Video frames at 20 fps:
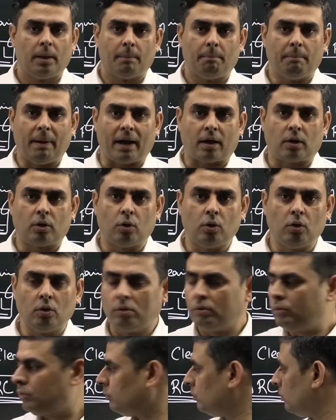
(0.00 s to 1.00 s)
Back
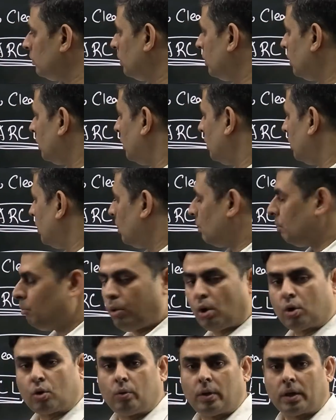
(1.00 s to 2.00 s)
to
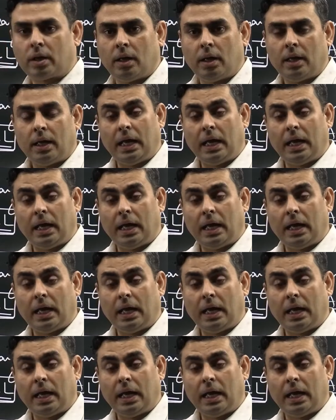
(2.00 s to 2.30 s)
borrower.